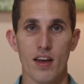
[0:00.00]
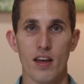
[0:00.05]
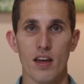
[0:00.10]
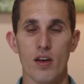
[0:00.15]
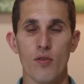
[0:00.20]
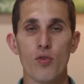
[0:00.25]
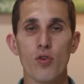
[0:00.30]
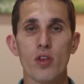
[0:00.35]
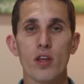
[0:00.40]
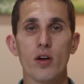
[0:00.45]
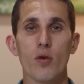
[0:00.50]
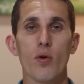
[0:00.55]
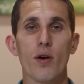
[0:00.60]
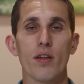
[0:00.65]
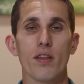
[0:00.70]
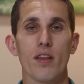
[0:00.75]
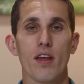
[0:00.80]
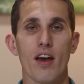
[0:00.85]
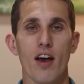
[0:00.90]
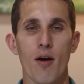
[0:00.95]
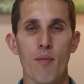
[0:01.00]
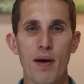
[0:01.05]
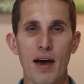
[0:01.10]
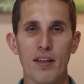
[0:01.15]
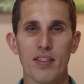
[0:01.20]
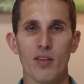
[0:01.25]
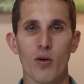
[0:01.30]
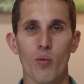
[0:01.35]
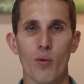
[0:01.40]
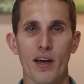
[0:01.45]
If you think
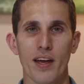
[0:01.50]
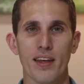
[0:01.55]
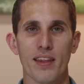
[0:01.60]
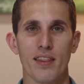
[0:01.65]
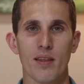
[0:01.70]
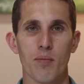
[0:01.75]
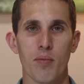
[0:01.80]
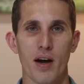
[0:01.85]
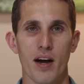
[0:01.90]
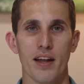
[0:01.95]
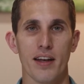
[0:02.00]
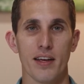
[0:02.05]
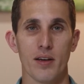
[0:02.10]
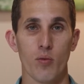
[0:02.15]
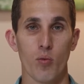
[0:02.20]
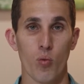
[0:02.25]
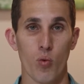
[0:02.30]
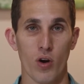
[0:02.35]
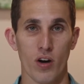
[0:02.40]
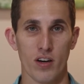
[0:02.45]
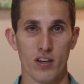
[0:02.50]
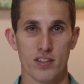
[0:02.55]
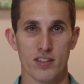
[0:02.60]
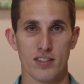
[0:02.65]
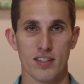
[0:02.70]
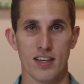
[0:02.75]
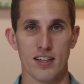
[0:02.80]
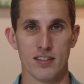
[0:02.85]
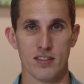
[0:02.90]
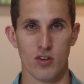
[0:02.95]
about the way the body
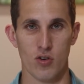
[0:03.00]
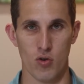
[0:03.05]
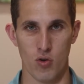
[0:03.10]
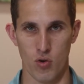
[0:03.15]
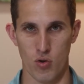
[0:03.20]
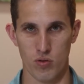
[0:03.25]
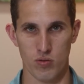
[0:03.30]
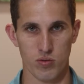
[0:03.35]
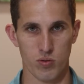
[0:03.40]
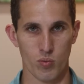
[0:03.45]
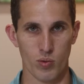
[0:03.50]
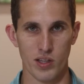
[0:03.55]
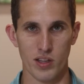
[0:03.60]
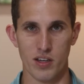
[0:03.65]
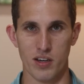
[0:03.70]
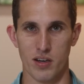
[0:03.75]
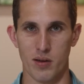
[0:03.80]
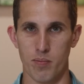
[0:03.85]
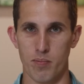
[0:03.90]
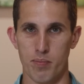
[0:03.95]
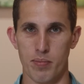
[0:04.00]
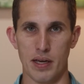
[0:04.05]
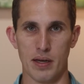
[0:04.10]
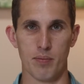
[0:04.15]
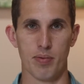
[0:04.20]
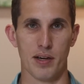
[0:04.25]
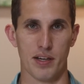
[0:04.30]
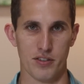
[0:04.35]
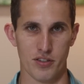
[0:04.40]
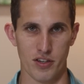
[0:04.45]
works as a whole, we look big
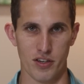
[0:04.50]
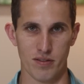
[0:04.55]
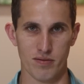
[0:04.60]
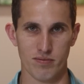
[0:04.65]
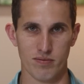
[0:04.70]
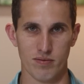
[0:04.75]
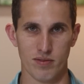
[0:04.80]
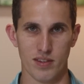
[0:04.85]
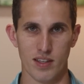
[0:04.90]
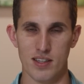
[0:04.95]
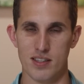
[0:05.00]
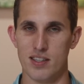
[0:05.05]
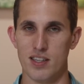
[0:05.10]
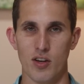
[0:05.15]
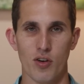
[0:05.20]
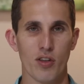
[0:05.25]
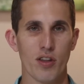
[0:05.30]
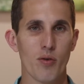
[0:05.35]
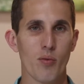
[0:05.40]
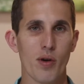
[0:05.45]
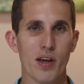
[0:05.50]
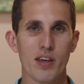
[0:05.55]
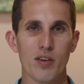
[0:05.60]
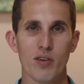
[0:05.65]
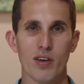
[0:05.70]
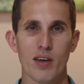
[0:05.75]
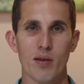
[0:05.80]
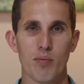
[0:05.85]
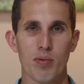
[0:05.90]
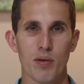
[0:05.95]
picture. That's the only way you
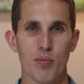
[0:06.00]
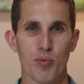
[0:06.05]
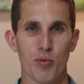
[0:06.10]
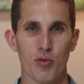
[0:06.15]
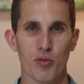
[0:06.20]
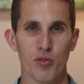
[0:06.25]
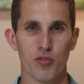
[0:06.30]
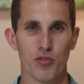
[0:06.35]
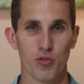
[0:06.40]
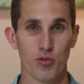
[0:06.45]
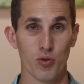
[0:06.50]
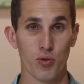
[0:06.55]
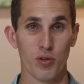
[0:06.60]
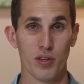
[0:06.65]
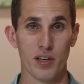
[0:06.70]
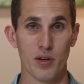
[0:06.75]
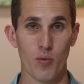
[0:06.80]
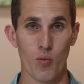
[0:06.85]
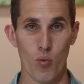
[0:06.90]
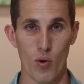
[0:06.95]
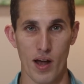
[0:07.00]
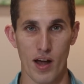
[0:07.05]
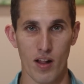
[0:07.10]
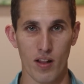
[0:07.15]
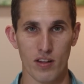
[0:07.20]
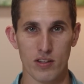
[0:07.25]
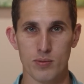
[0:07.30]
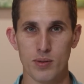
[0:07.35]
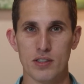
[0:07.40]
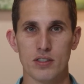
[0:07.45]
get people truly well,
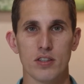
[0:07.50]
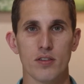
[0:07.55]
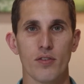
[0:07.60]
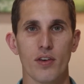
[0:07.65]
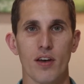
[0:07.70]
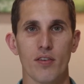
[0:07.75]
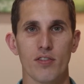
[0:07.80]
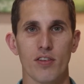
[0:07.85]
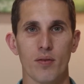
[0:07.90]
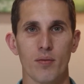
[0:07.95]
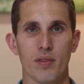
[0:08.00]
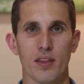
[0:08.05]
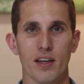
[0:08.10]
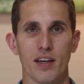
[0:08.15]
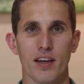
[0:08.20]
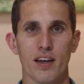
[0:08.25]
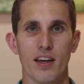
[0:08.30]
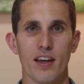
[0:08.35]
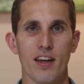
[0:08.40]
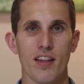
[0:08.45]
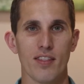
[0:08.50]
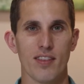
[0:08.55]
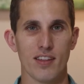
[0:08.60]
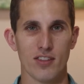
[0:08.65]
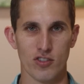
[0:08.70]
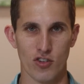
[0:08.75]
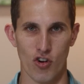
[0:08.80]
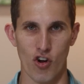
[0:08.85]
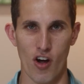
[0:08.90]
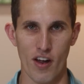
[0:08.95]
especially if you have something
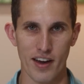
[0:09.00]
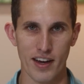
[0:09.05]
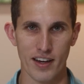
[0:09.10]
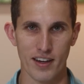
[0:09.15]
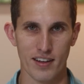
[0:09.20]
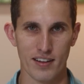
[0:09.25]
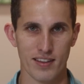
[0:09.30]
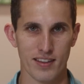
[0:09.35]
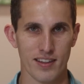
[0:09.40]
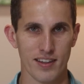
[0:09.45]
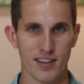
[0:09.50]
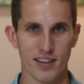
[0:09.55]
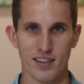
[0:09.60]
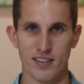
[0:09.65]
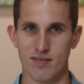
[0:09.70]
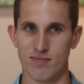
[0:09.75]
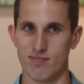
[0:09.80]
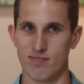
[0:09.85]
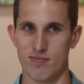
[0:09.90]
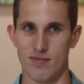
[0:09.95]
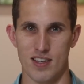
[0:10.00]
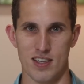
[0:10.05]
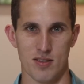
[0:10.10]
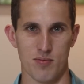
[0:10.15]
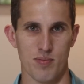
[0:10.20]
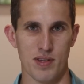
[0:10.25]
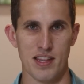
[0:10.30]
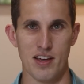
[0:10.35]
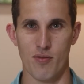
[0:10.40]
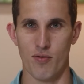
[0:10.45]
that's chronic, that has
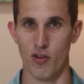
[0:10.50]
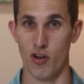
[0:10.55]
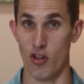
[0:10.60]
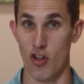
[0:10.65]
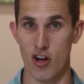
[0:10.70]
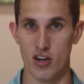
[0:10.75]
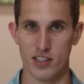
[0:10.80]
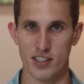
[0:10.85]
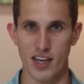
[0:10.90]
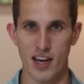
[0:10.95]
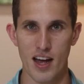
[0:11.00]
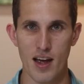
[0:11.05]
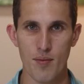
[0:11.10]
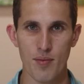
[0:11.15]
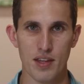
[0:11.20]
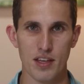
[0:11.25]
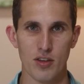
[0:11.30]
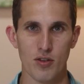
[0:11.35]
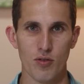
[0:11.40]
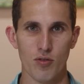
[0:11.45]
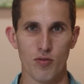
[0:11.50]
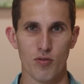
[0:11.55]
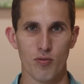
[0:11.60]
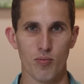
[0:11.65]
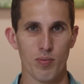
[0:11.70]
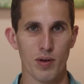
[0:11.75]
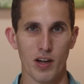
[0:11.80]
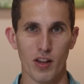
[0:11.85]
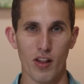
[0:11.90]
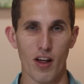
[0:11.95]
been there for a long time, that you've
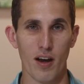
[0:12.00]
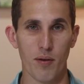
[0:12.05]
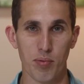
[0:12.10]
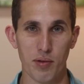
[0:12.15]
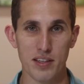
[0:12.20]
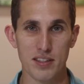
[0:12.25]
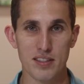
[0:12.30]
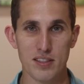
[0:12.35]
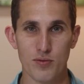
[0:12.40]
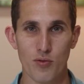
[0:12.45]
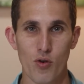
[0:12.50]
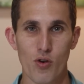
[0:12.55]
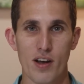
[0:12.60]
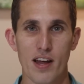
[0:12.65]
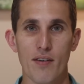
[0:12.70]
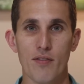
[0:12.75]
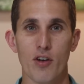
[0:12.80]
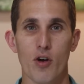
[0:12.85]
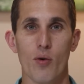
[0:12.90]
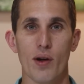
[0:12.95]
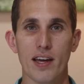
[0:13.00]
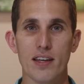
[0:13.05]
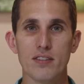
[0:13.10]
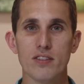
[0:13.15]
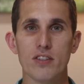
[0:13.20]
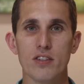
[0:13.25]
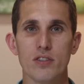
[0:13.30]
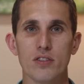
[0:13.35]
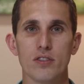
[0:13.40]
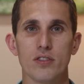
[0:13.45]
been a lot of places for and have no
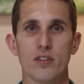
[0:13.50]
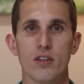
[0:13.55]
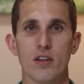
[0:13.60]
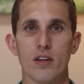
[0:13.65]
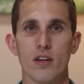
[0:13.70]
answers.